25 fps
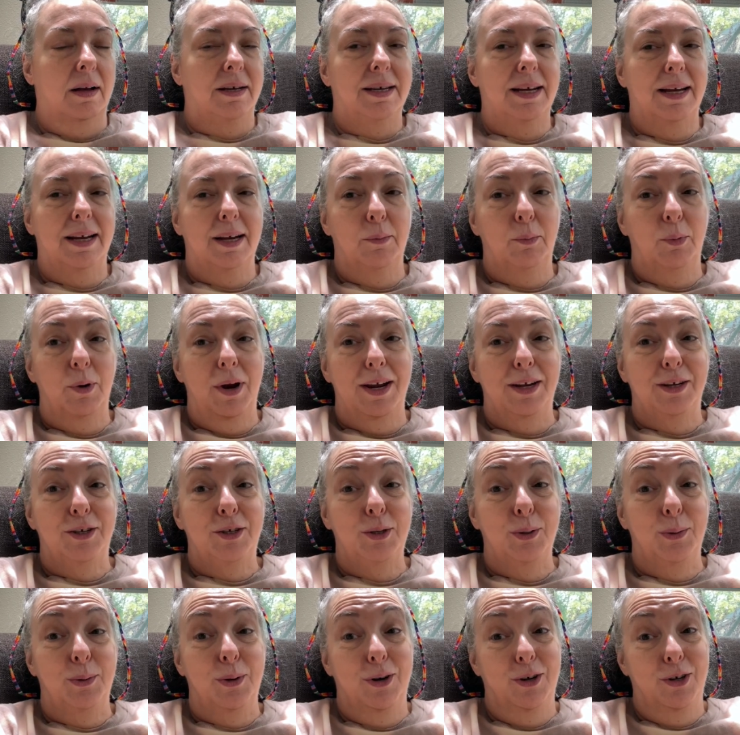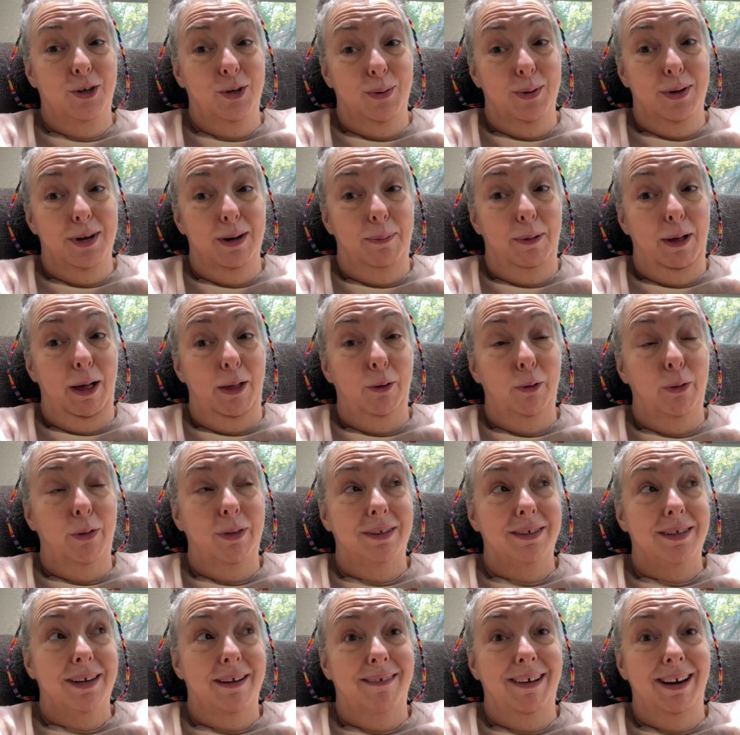take a break, do, do a couple other
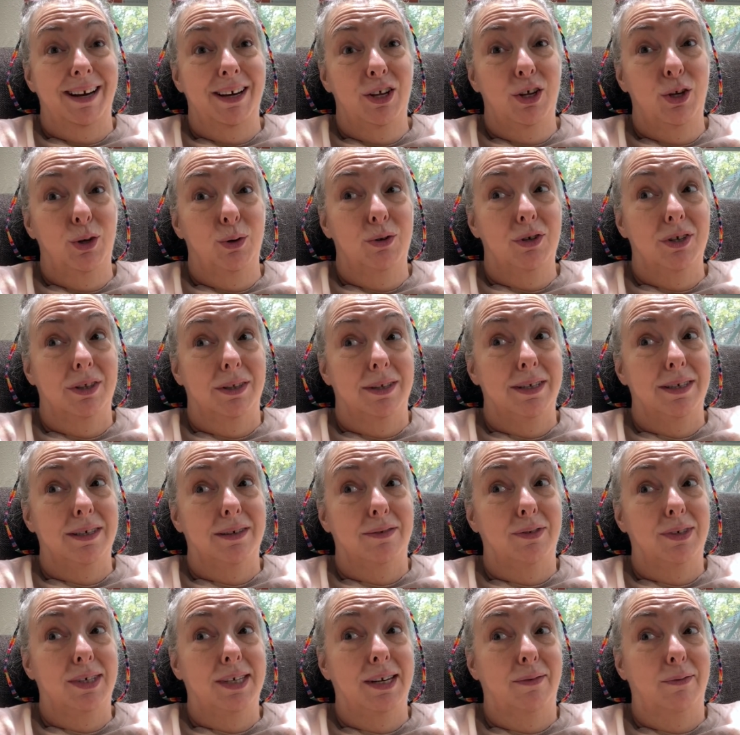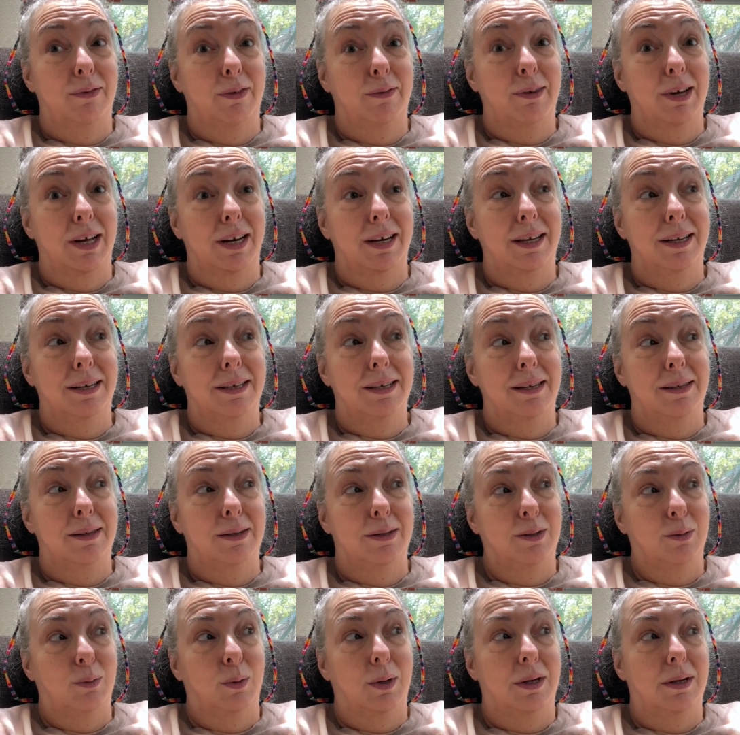things. I've got a huge list of stuff I've got to get done
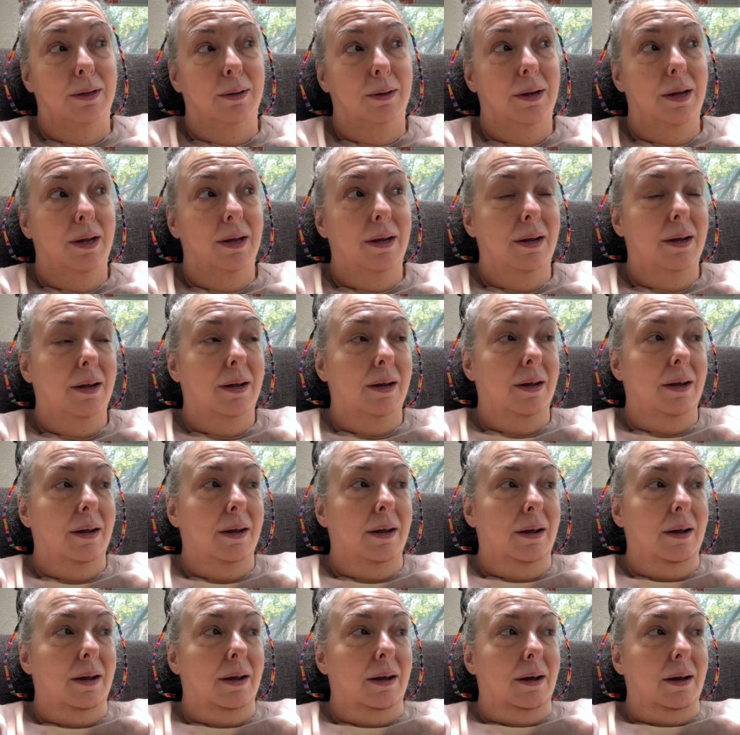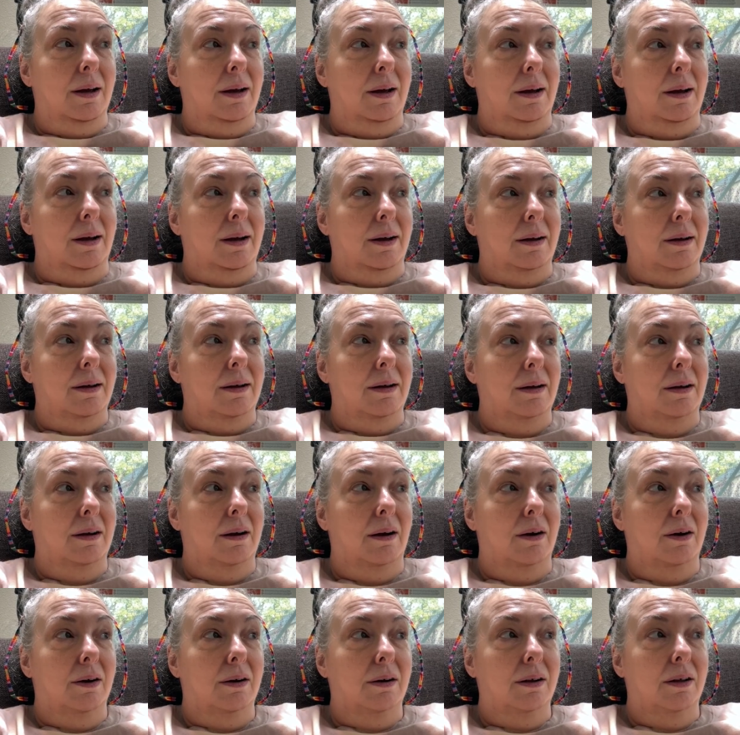this week. Uh,
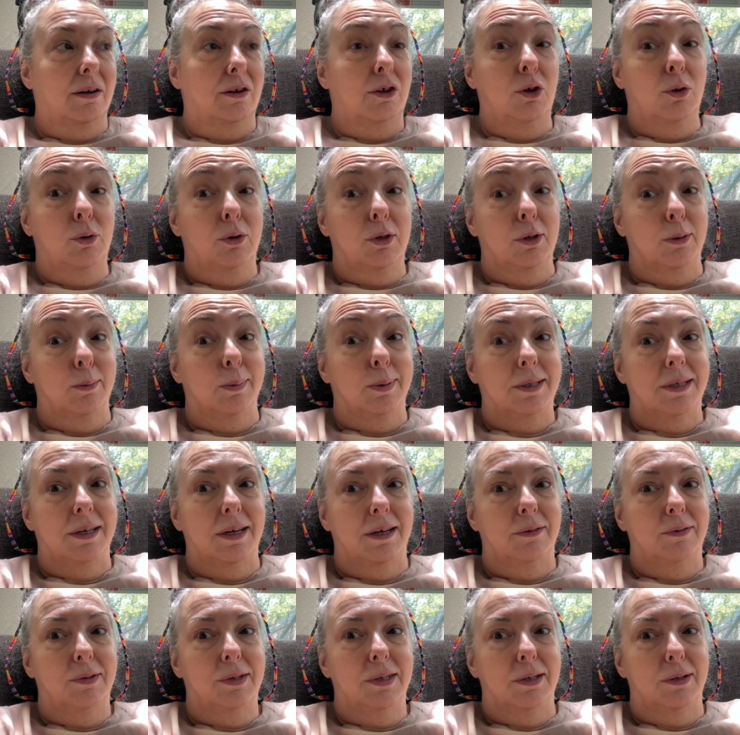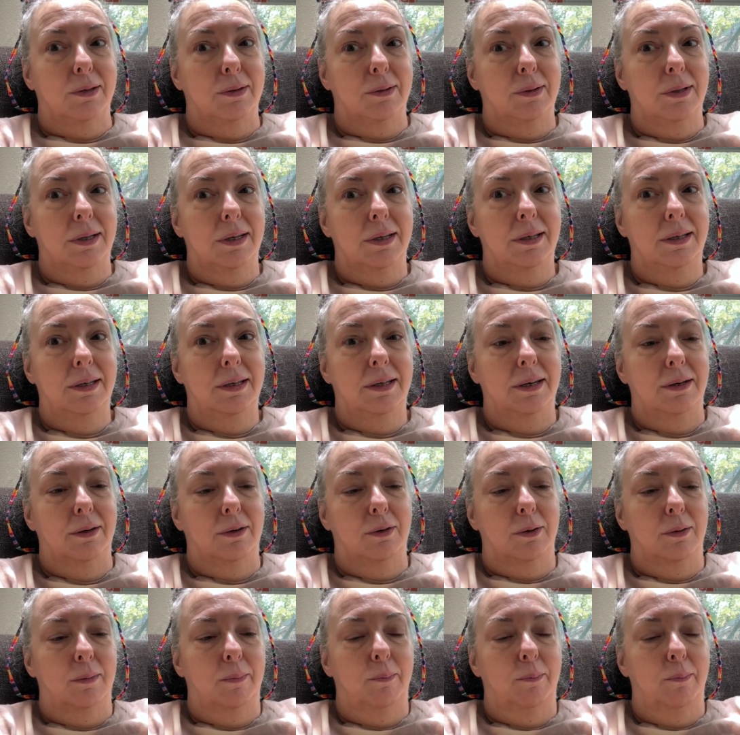art and YouTube stuff. So, you know,